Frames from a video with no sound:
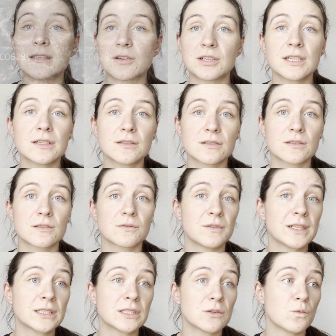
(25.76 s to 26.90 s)
are disks
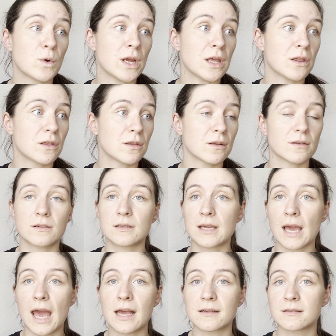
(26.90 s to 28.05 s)
filled with
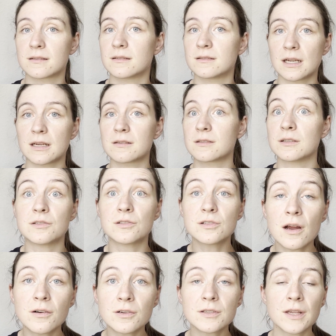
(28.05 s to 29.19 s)
gas, dust and
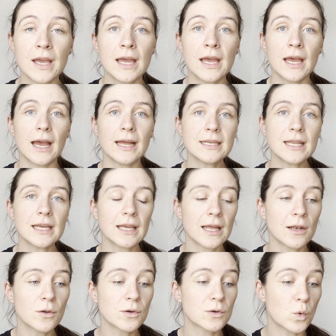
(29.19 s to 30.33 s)
stars, and they can
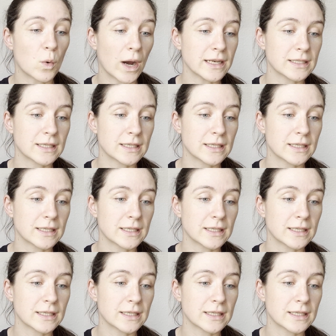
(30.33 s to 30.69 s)
look quite